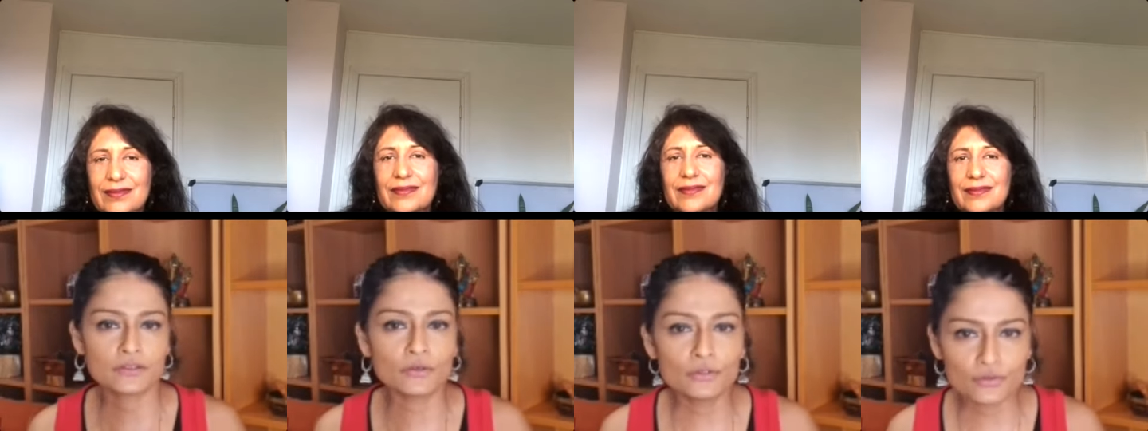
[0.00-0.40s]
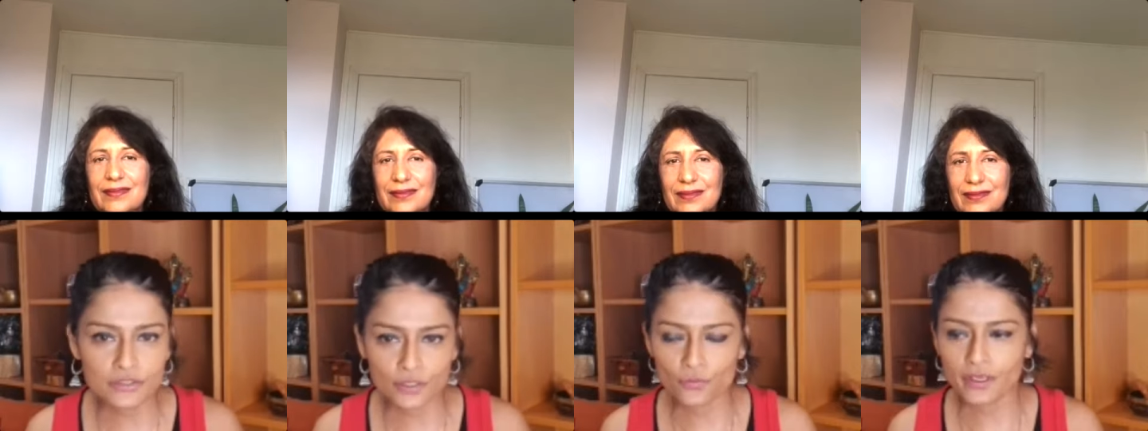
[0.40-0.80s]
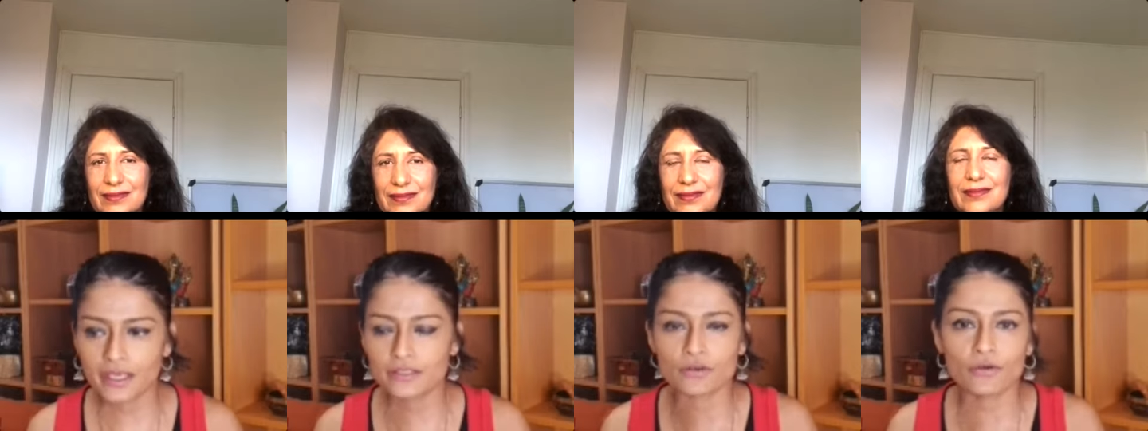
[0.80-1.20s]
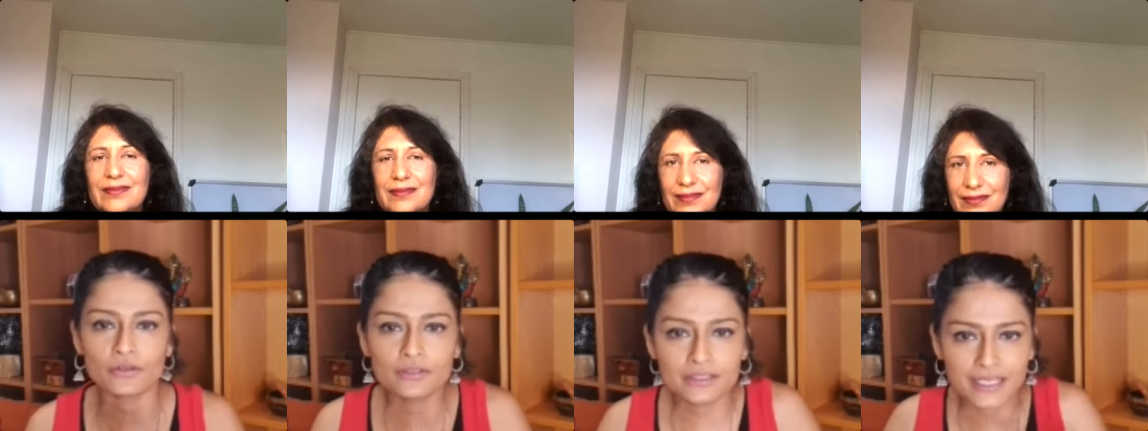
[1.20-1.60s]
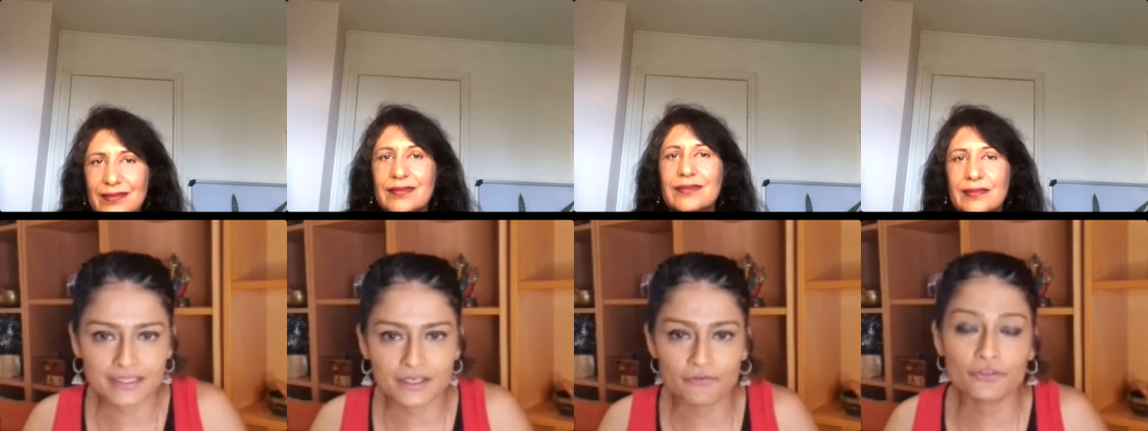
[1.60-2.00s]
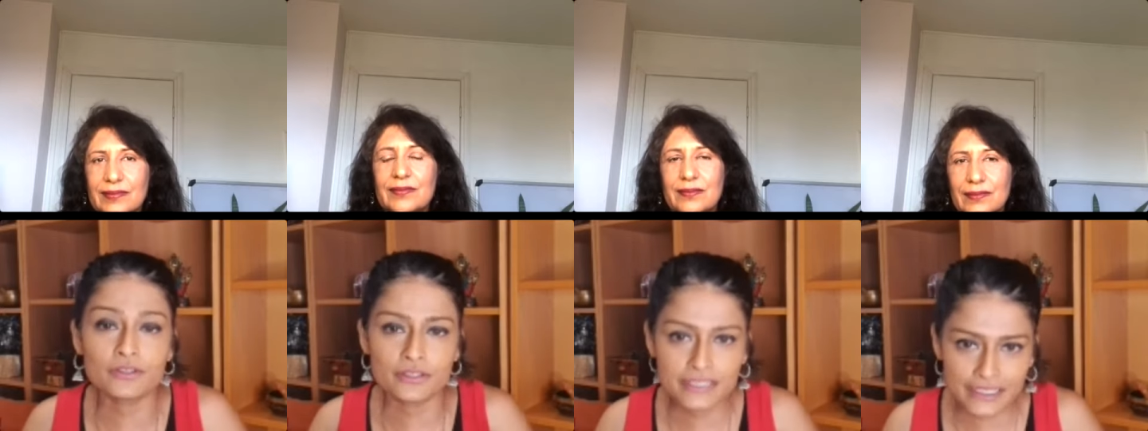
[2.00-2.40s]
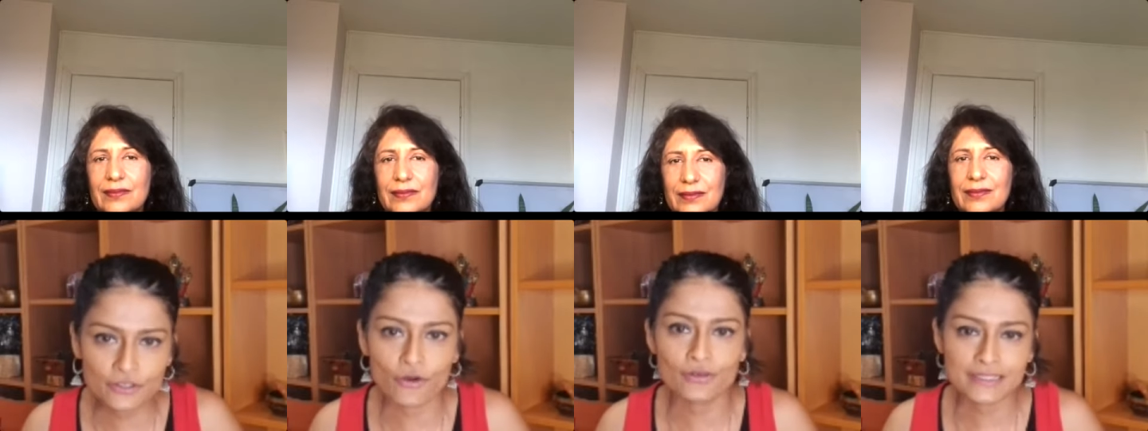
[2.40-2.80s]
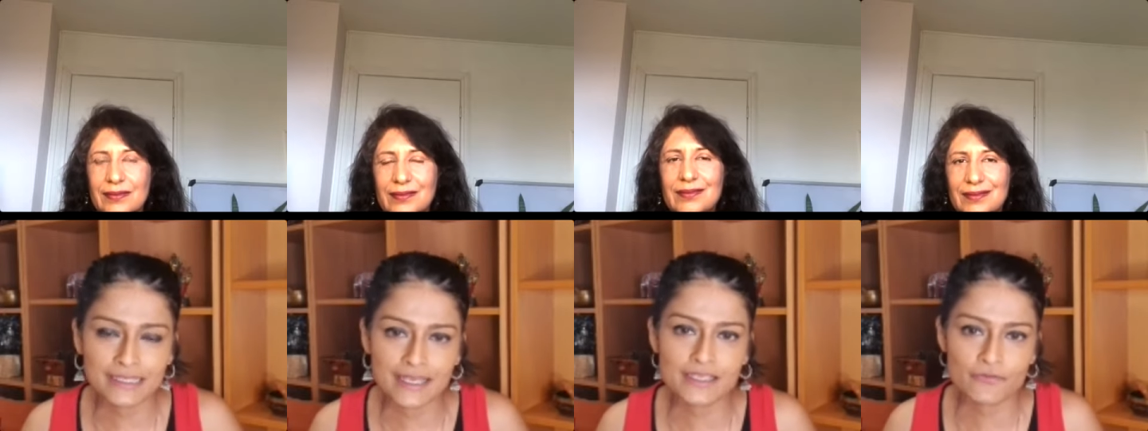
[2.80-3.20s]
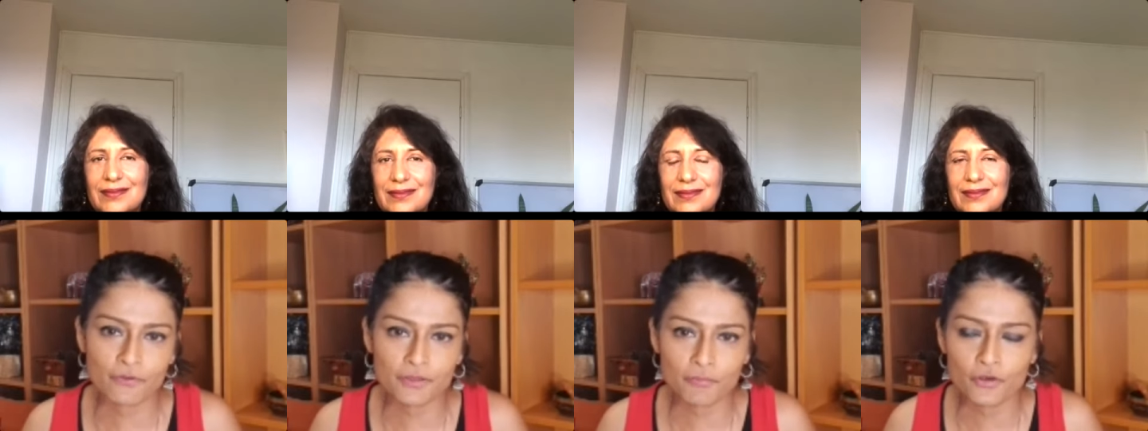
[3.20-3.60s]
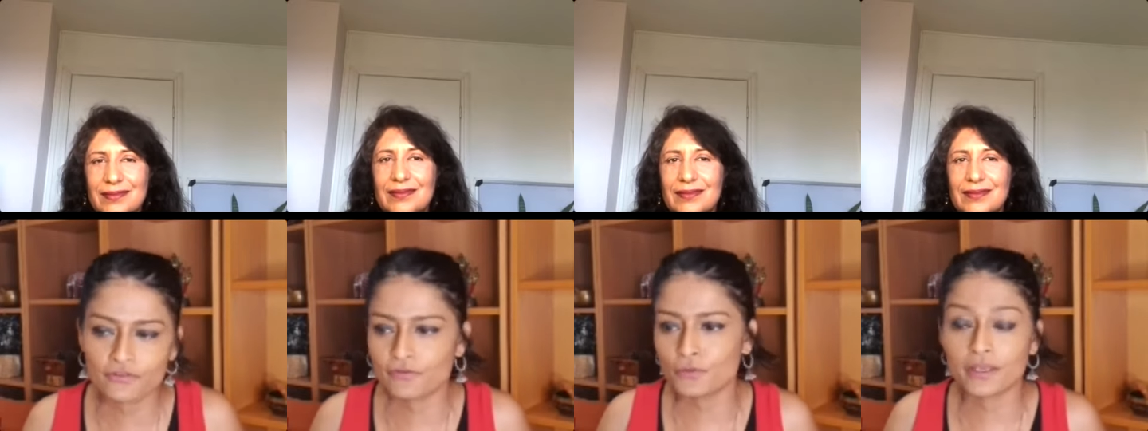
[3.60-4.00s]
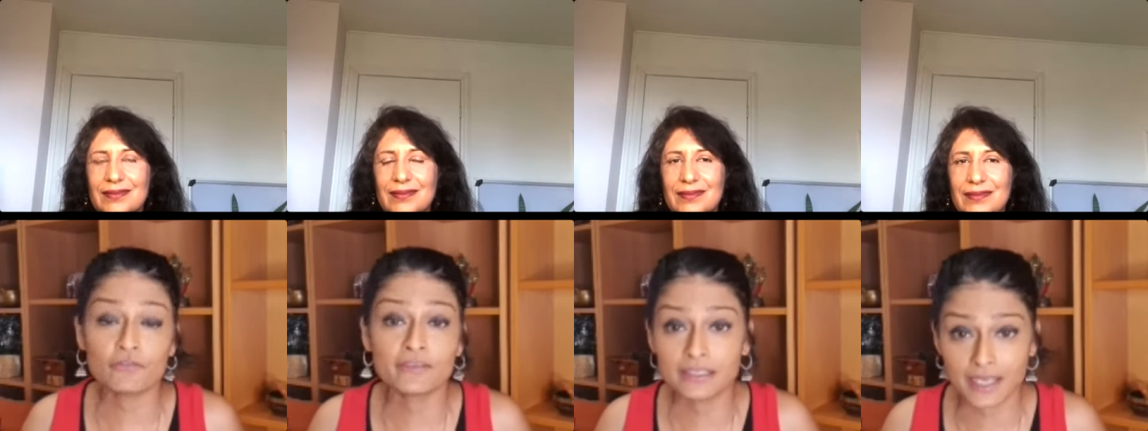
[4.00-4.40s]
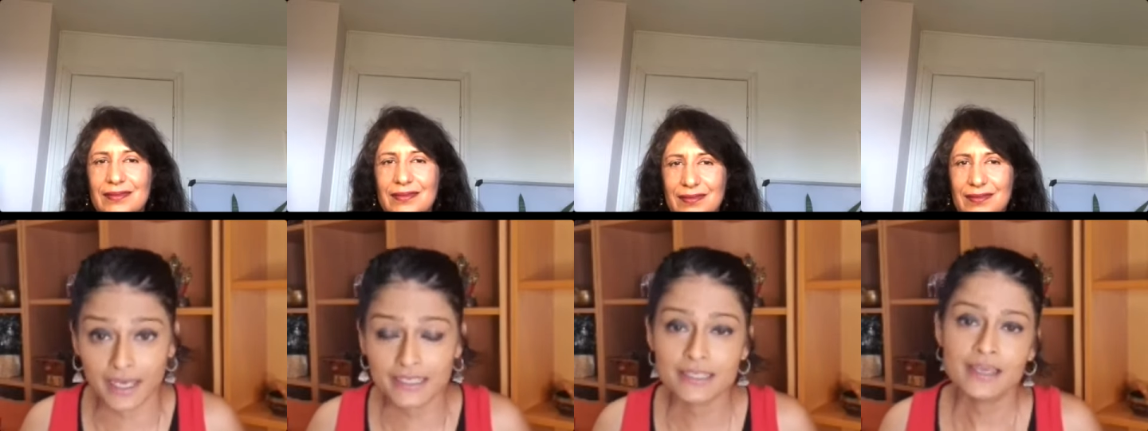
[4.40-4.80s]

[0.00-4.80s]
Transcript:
Speaker 1: losing weight or, that kind of mm-hmm. detox cleanse from the point of view where you feel light.